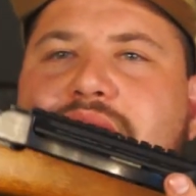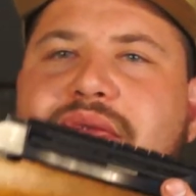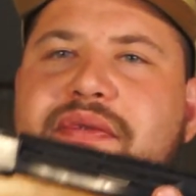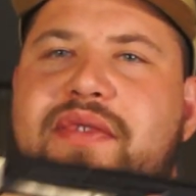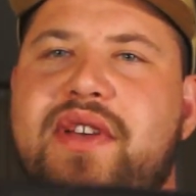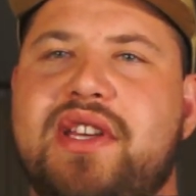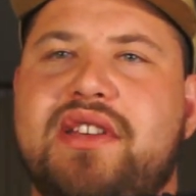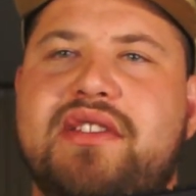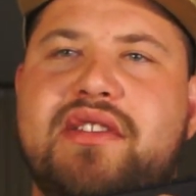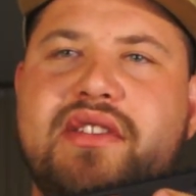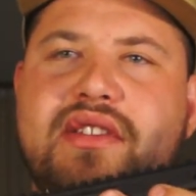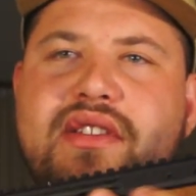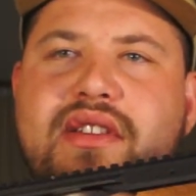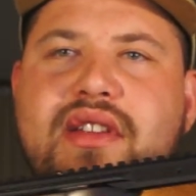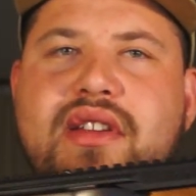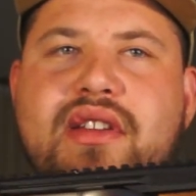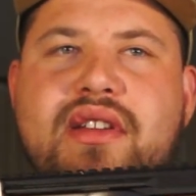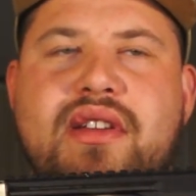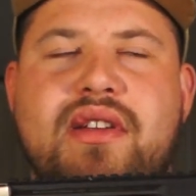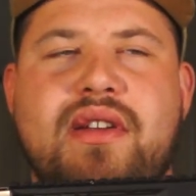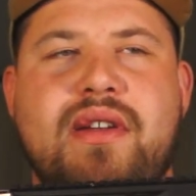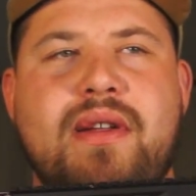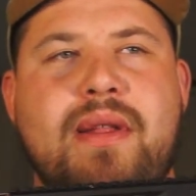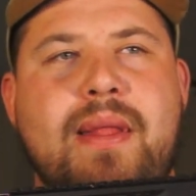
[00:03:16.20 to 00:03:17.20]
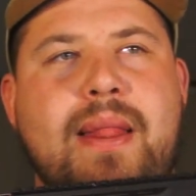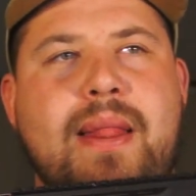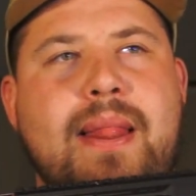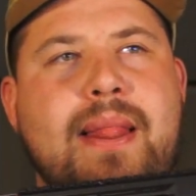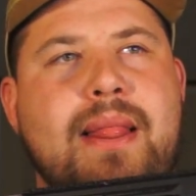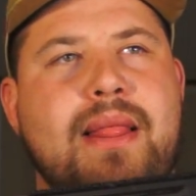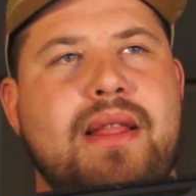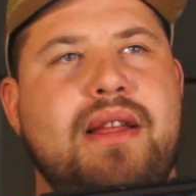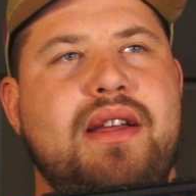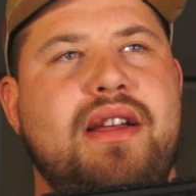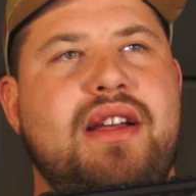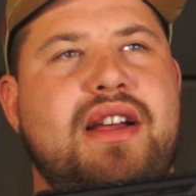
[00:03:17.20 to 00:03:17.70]
fixed
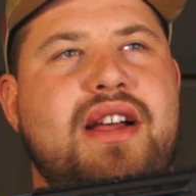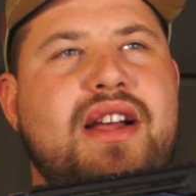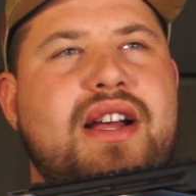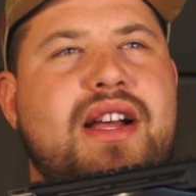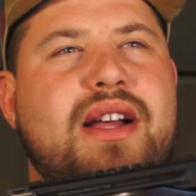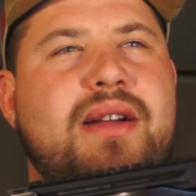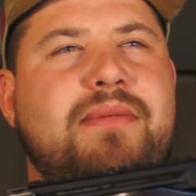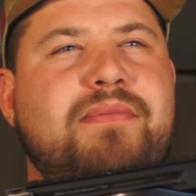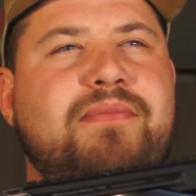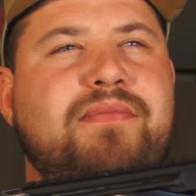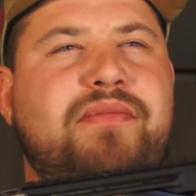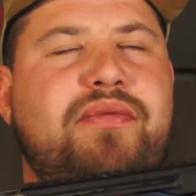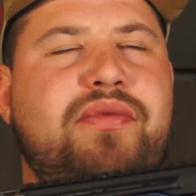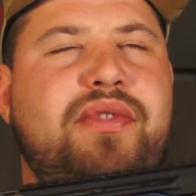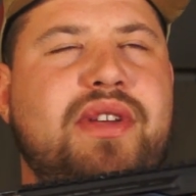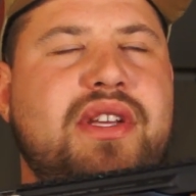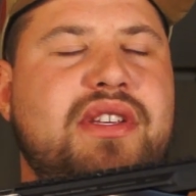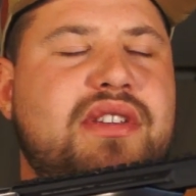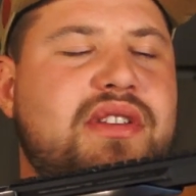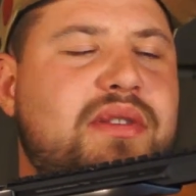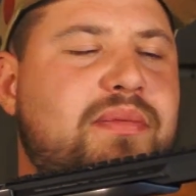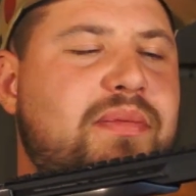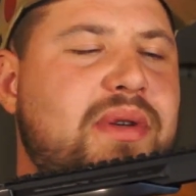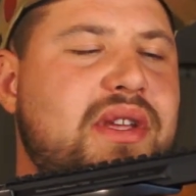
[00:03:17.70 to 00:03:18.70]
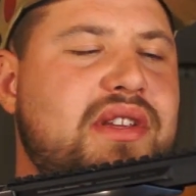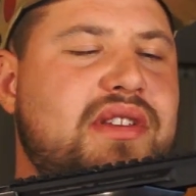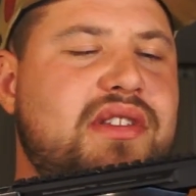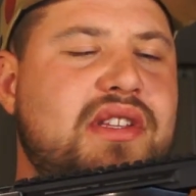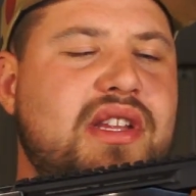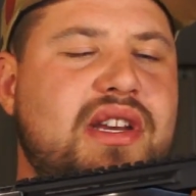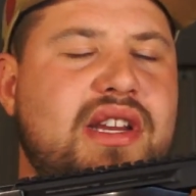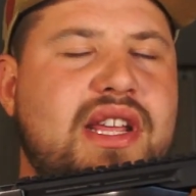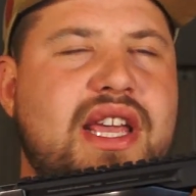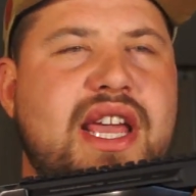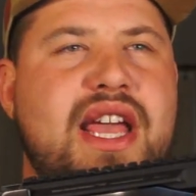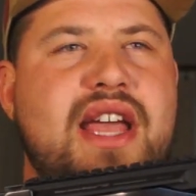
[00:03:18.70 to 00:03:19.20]

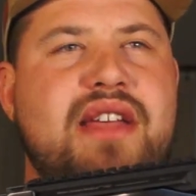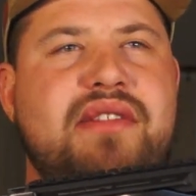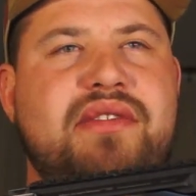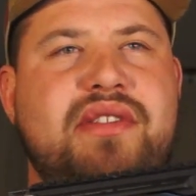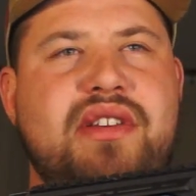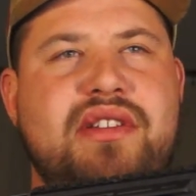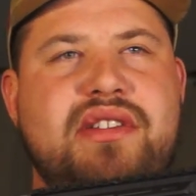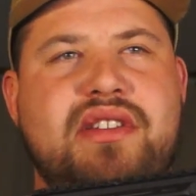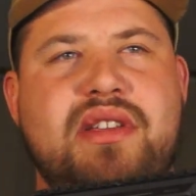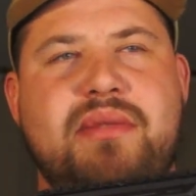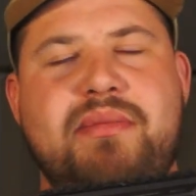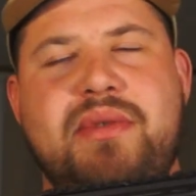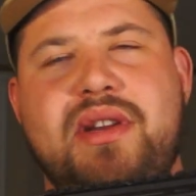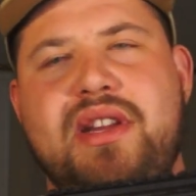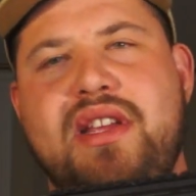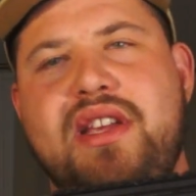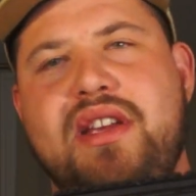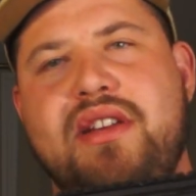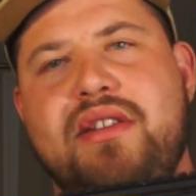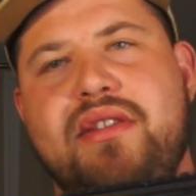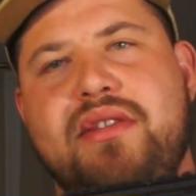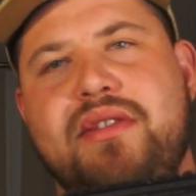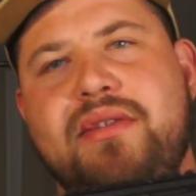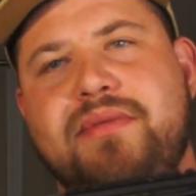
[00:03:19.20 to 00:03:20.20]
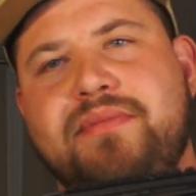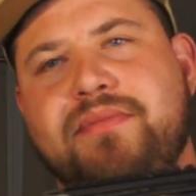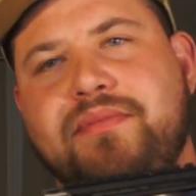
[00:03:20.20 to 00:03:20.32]
piston gas system in here,